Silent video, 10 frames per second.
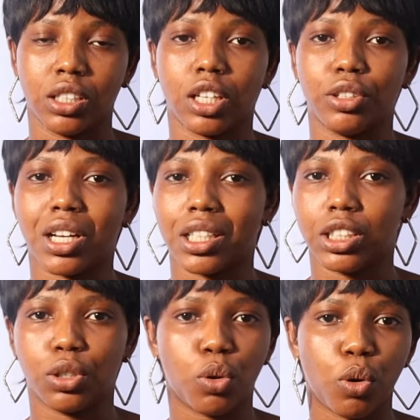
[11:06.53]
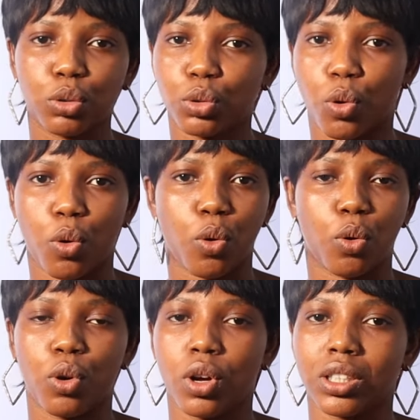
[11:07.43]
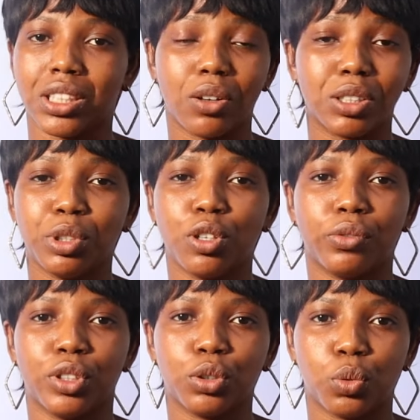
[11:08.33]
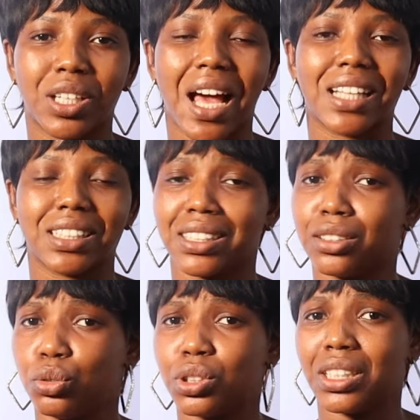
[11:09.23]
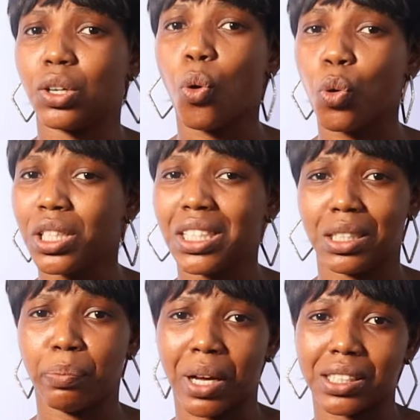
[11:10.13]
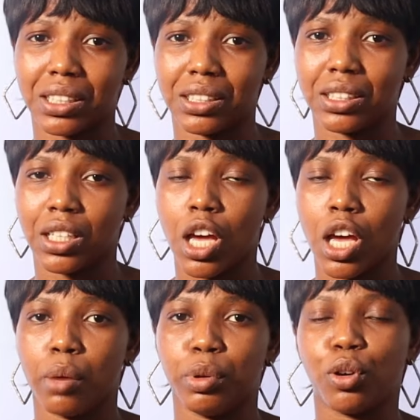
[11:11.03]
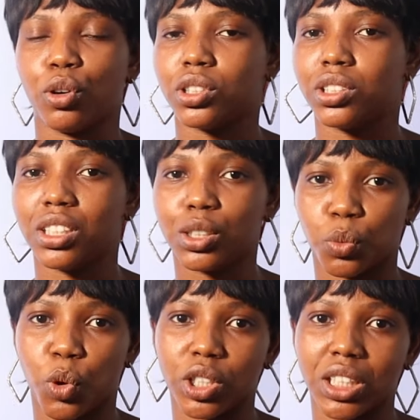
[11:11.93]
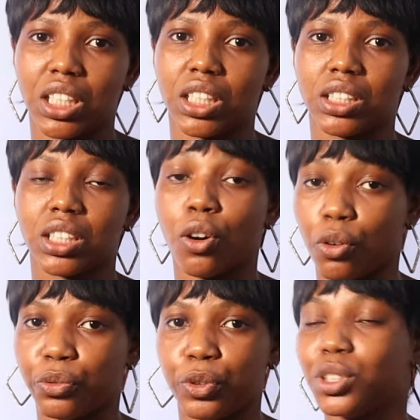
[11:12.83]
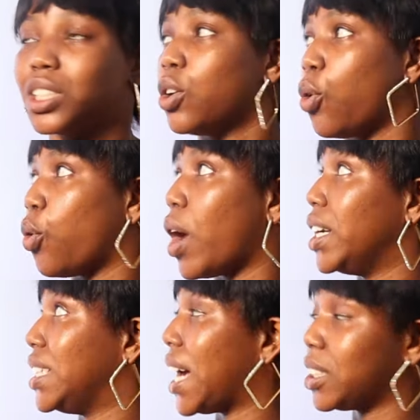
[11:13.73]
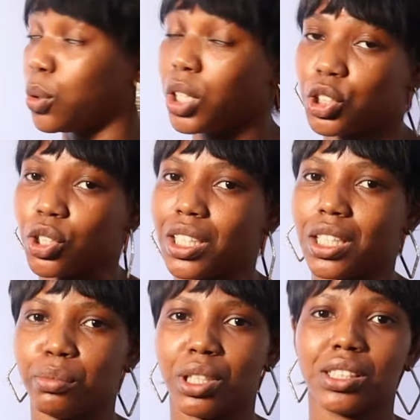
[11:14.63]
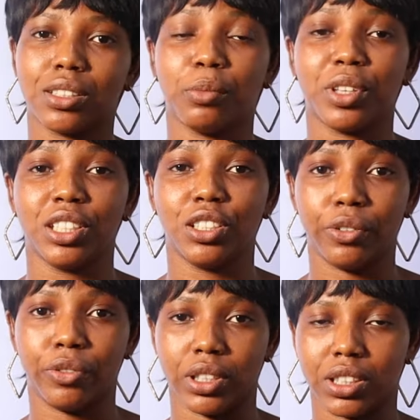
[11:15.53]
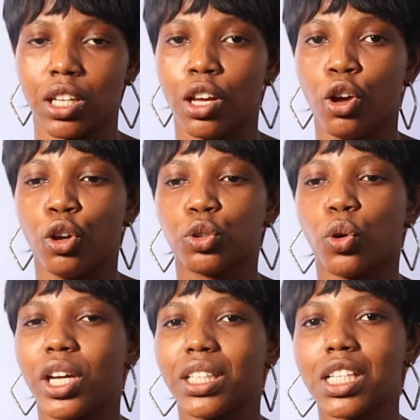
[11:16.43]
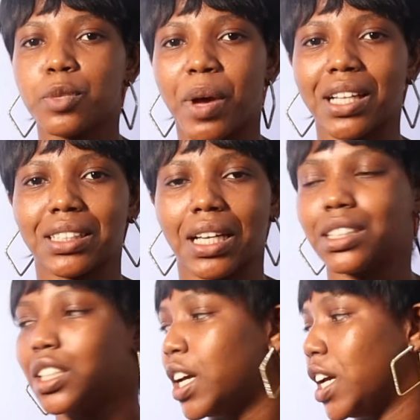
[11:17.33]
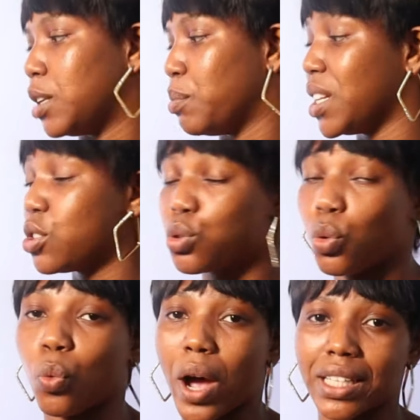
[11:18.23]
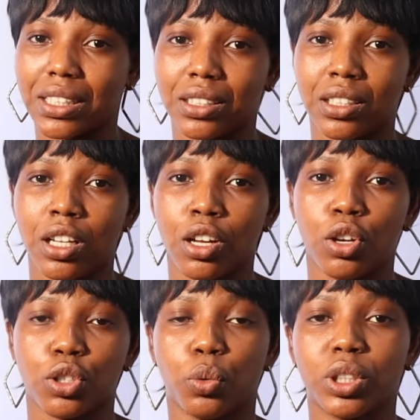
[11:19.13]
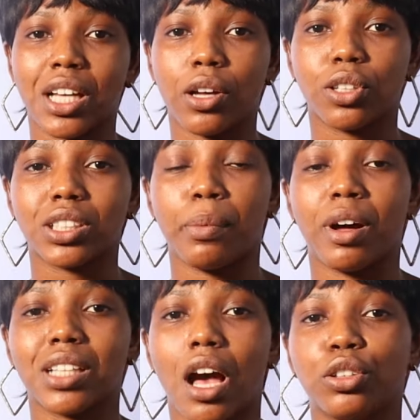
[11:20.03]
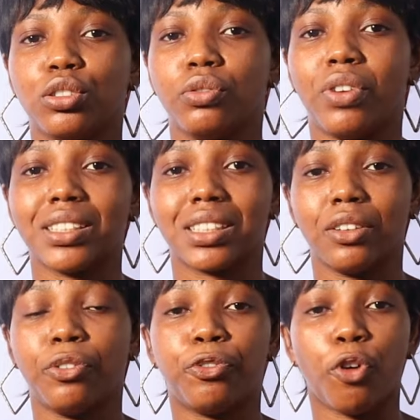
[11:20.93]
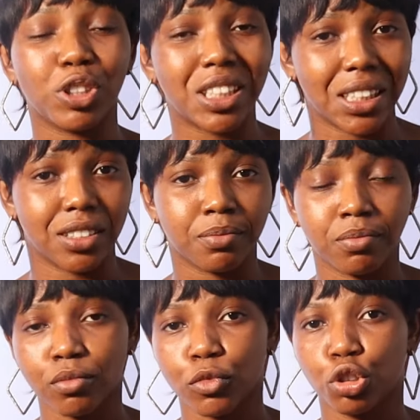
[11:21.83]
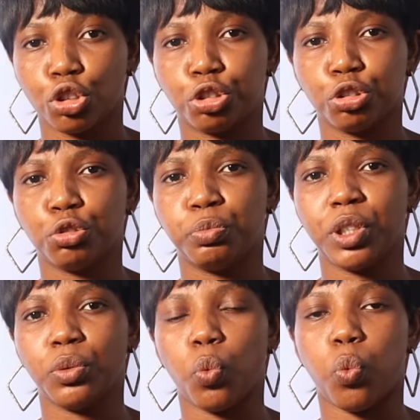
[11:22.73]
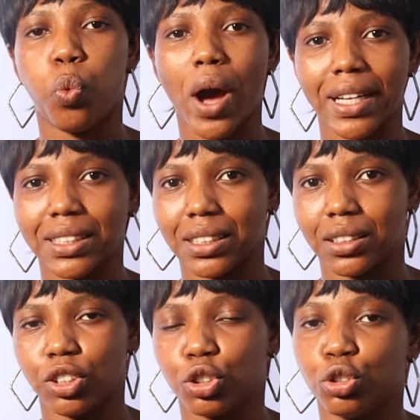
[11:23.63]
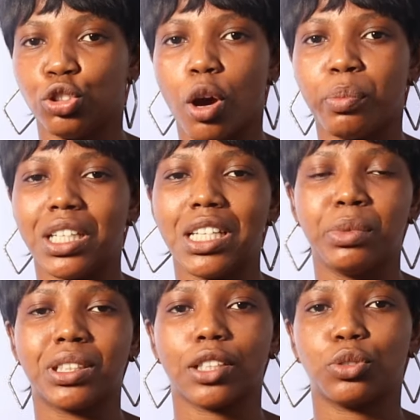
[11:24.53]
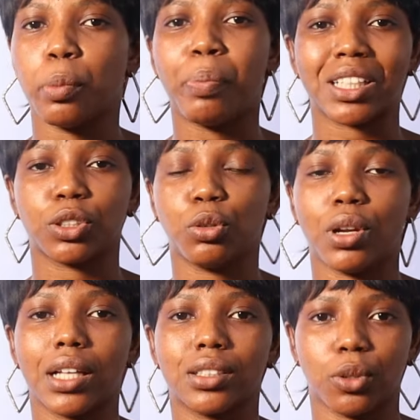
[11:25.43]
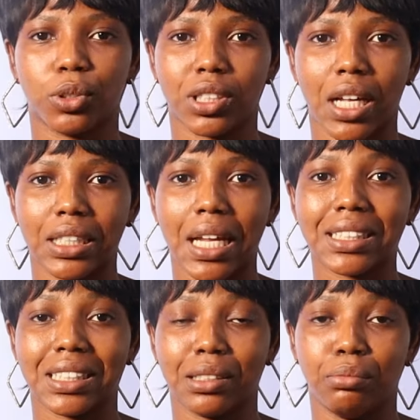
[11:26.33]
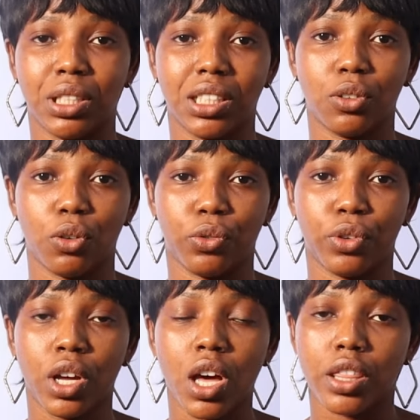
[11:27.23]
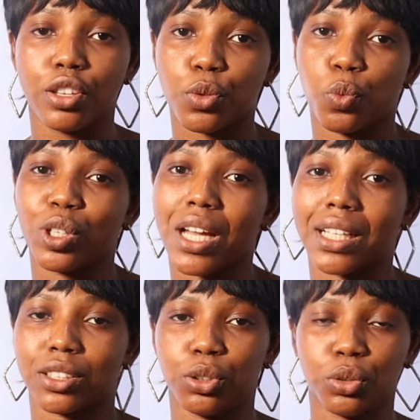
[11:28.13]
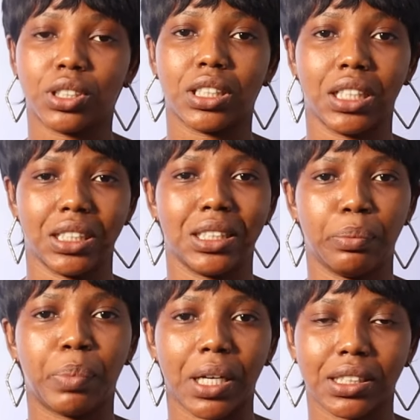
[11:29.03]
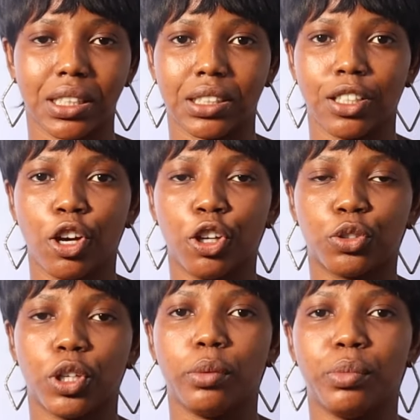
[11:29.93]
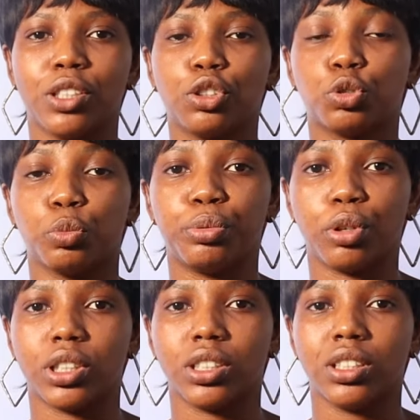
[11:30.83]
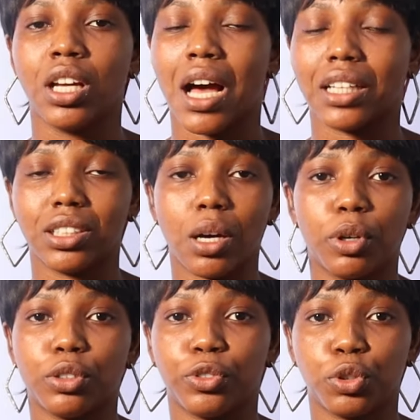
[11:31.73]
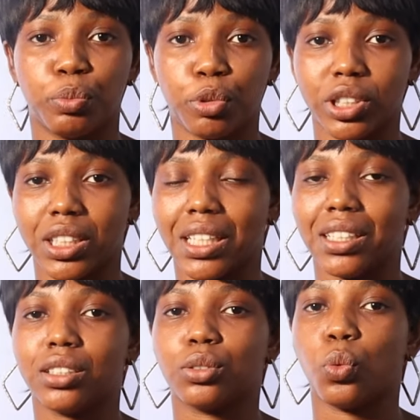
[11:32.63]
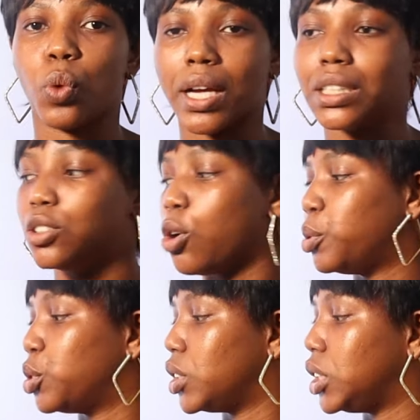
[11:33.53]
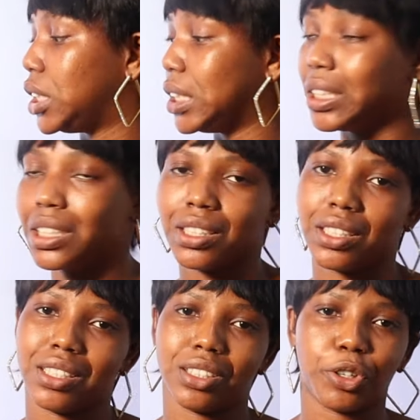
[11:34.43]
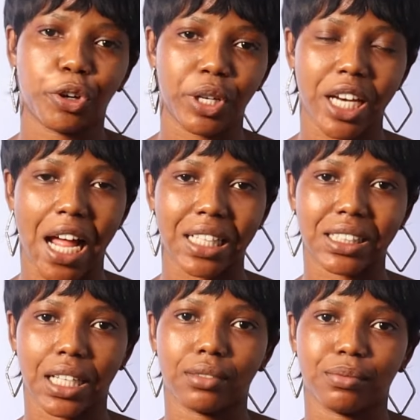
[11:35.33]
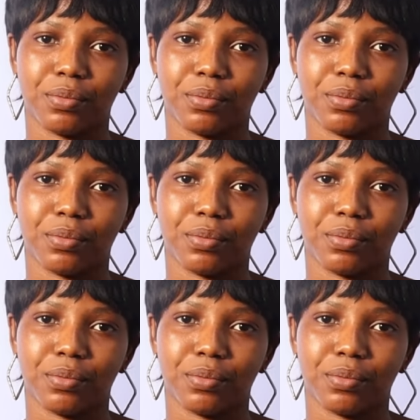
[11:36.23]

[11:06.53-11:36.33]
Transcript: Now you can decode or tell the meaning of this word as it is used only in the passage because this word is confusing or in isolation it means something different. So in this passage it means to widen. So it tells us about how university funding should be widened, should not be limited to a particular source and that is the meaning of this word as used in the passage. So it means to broaden. Another word to broaden is to widen. Option D is the correct answer.